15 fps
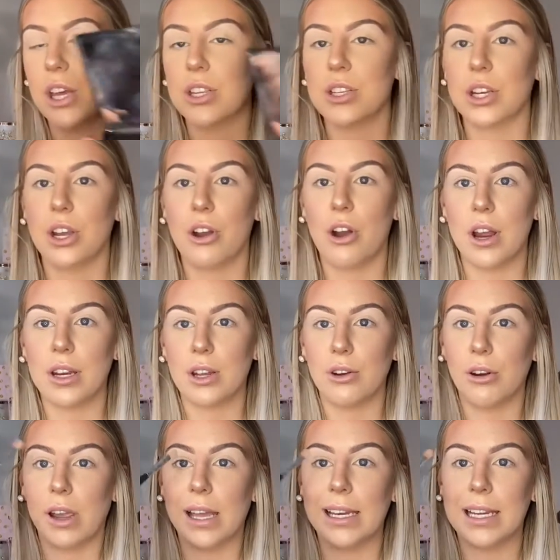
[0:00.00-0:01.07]
to kind of
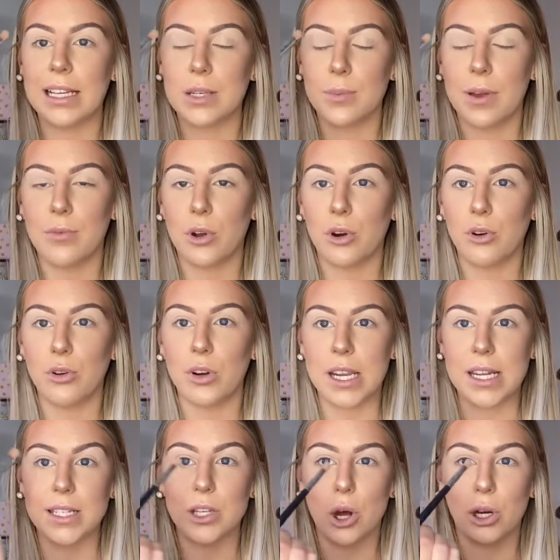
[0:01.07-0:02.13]
create a little bit of a
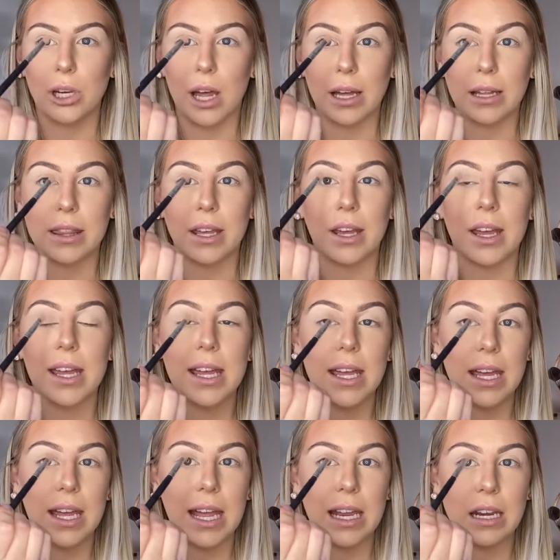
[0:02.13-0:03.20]
crease on like the
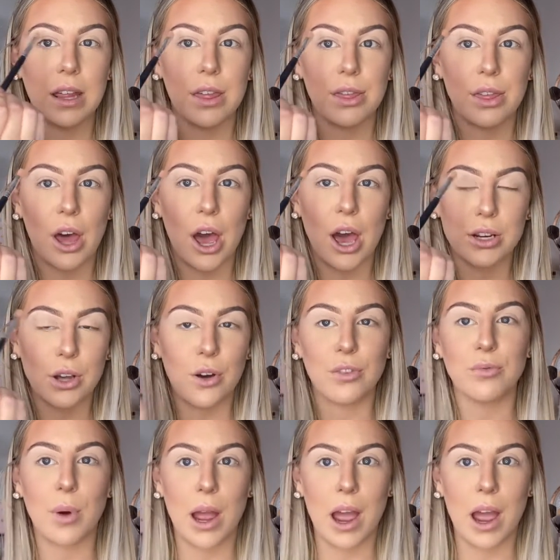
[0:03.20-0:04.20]
inner third of my